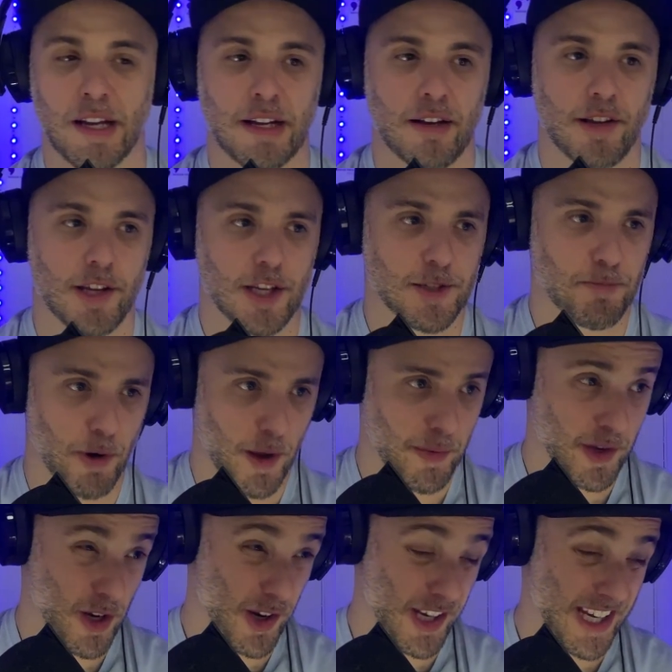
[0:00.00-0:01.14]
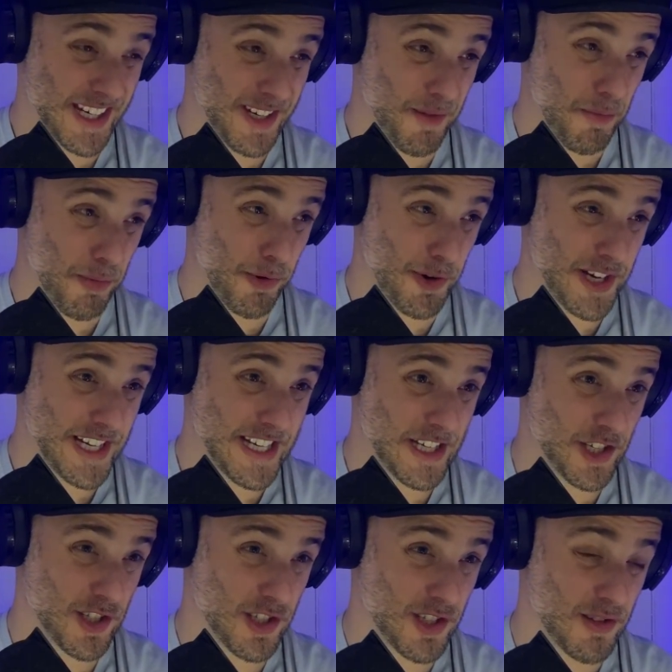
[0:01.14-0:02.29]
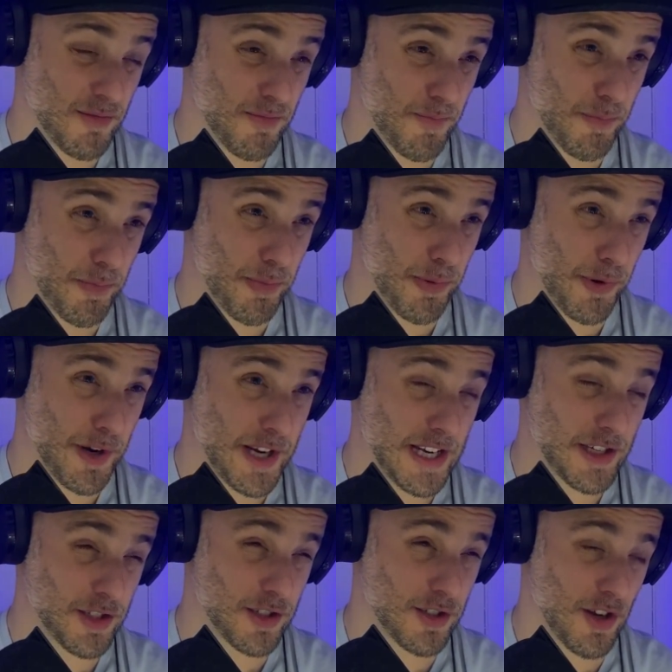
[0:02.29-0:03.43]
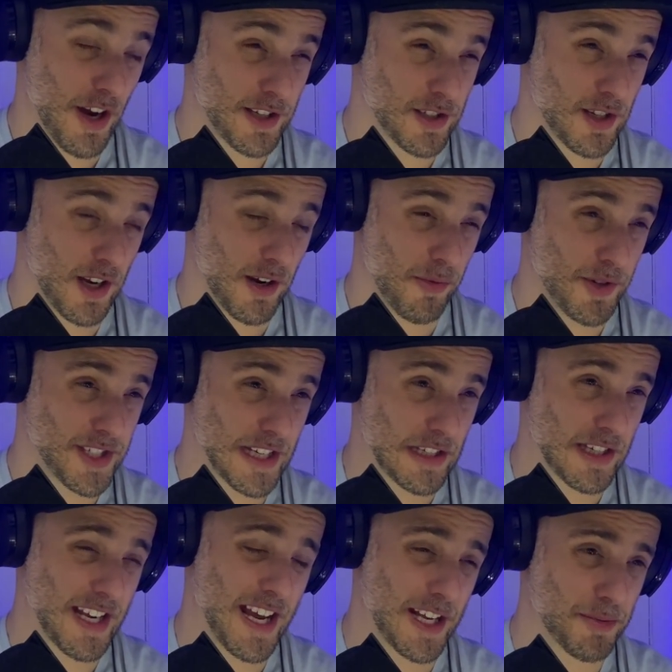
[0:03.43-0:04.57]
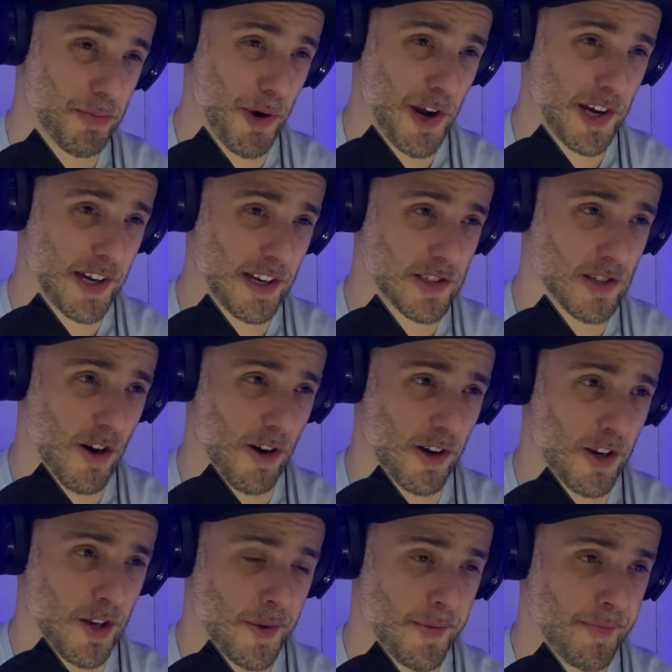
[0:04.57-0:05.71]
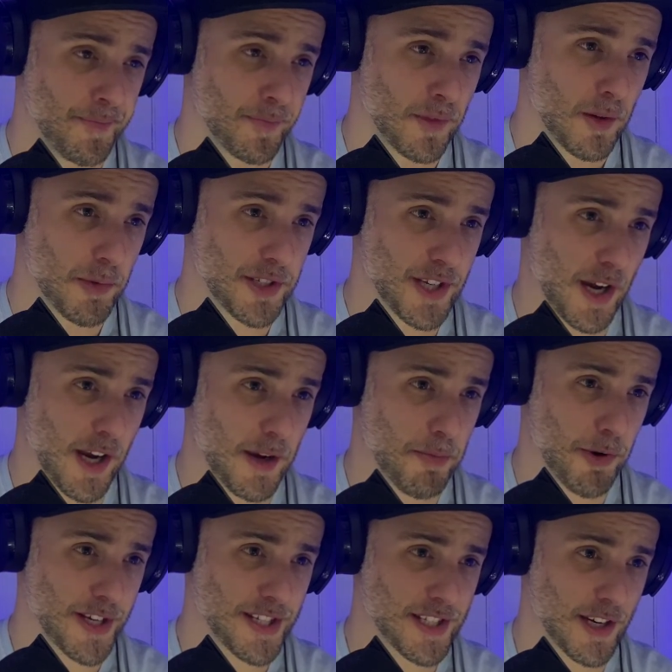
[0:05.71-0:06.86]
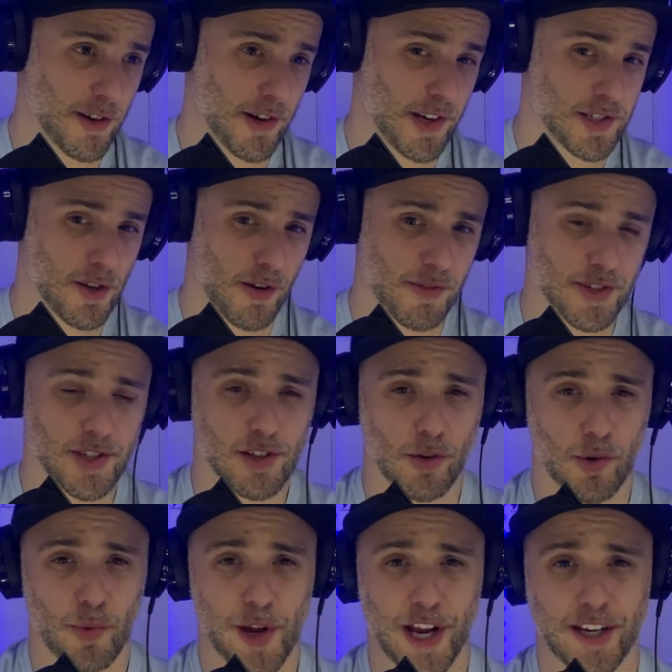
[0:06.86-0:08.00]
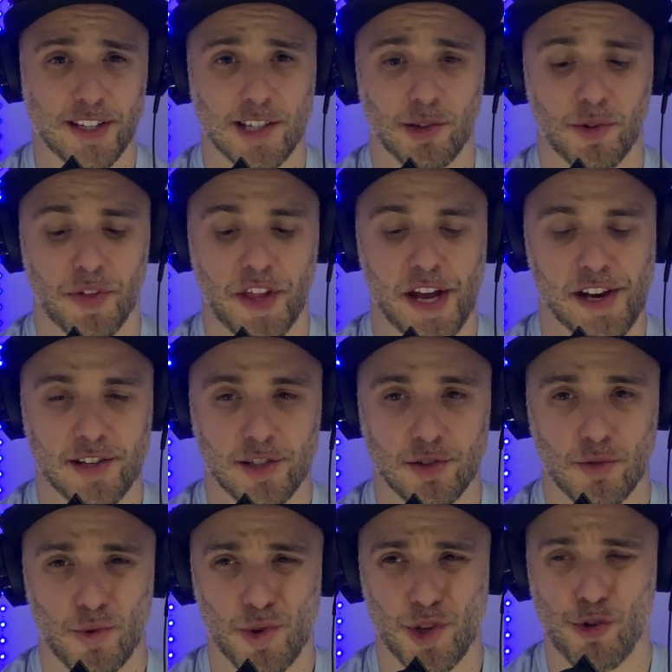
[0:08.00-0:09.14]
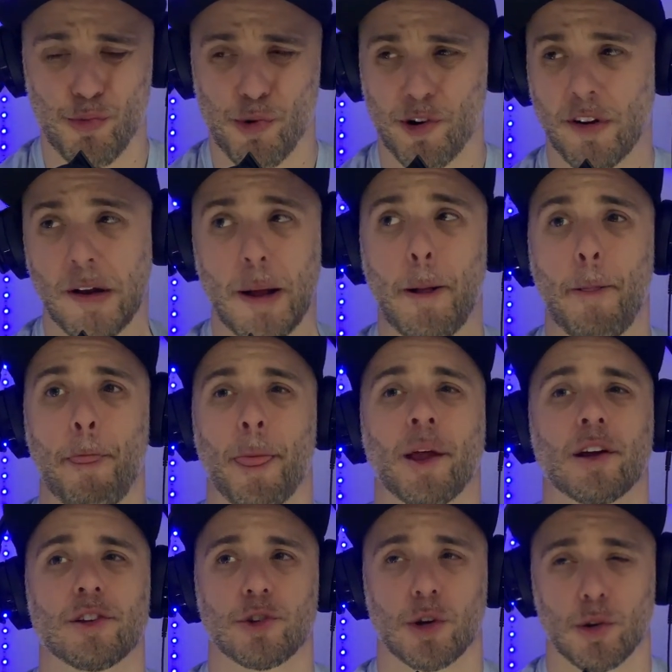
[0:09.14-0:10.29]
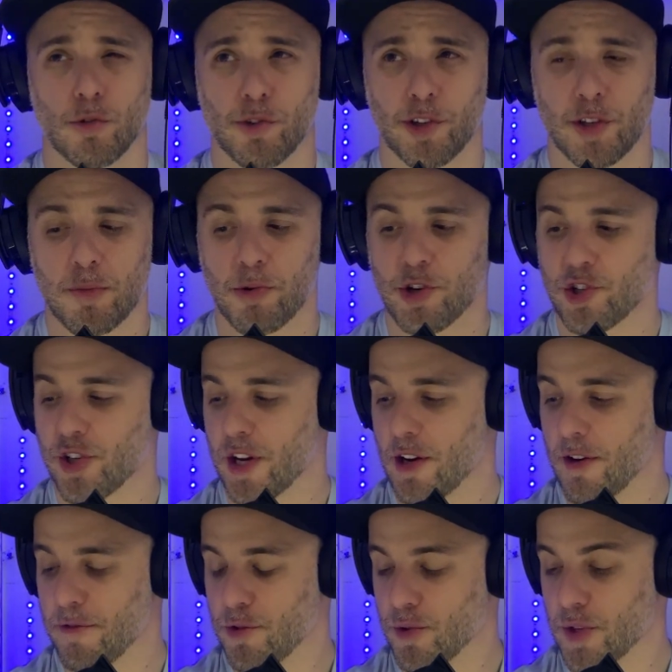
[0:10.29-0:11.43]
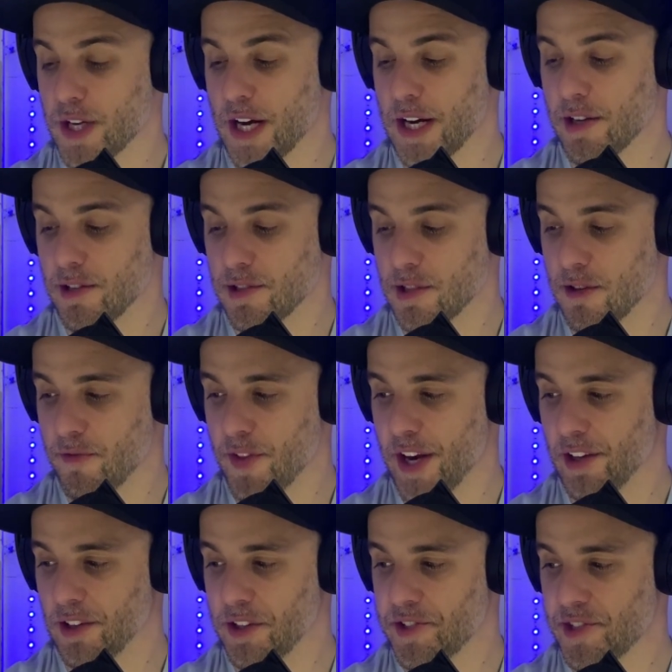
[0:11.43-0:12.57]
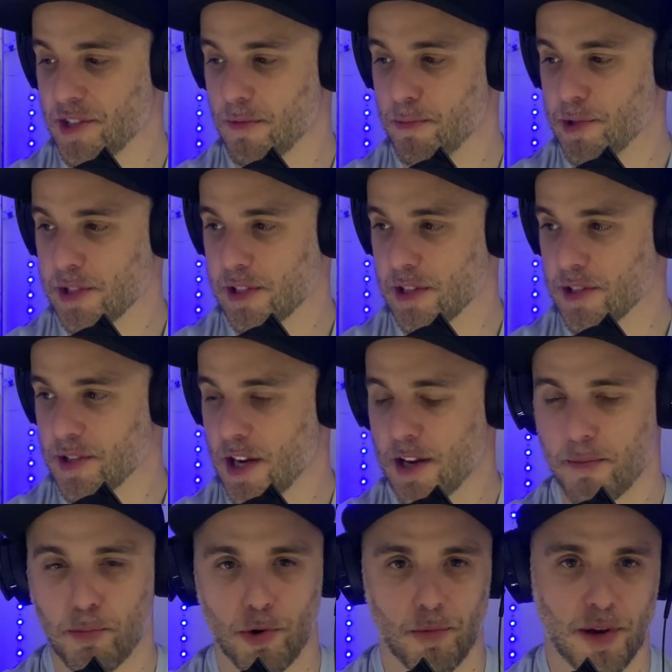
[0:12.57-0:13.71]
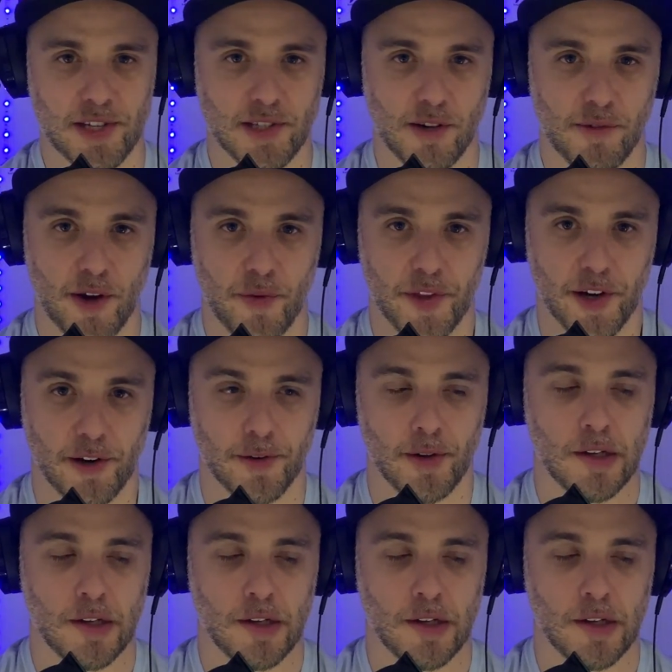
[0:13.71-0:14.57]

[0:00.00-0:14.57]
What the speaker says: is probably going to get pretty, I wouldn't say, it's probably going to get dark, but it's going to get pretty serious. Obviously, the only way I can deal with that is through humor. So I would really appreciate it if you guys give that a listen, because I am putting myself out there,